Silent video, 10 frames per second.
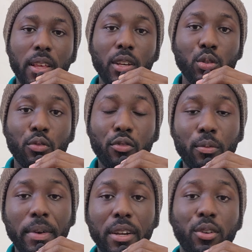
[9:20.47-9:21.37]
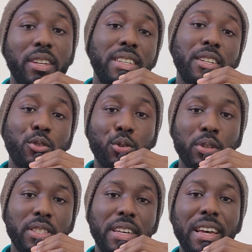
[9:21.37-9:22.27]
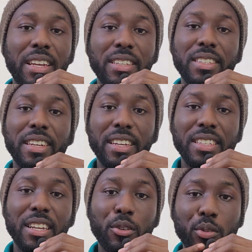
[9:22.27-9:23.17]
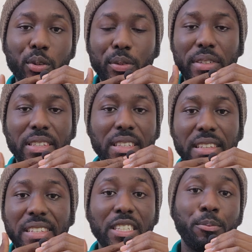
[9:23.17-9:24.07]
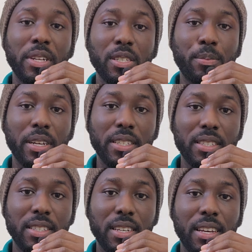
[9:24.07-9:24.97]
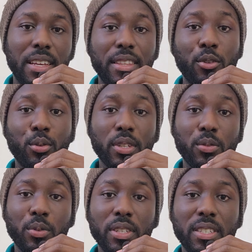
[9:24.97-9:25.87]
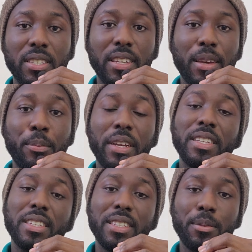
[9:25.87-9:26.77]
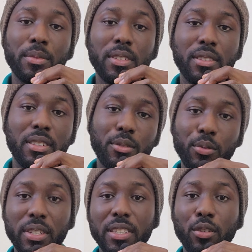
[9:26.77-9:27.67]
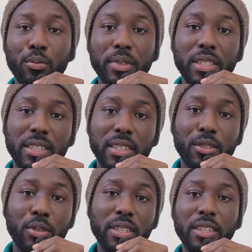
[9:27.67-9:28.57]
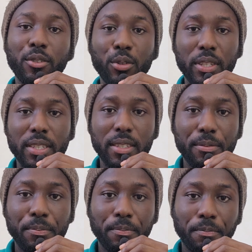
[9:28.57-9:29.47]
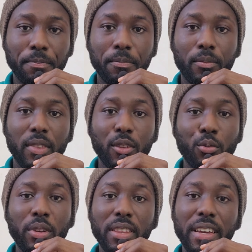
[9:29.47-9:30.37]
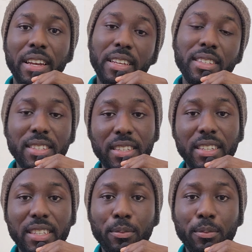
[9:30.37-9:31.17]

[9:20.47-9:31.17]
So from an audited course, I learned the next language, which is C++. The course was Embedded Systems, which is a computer science audited course. So in there I learned C++.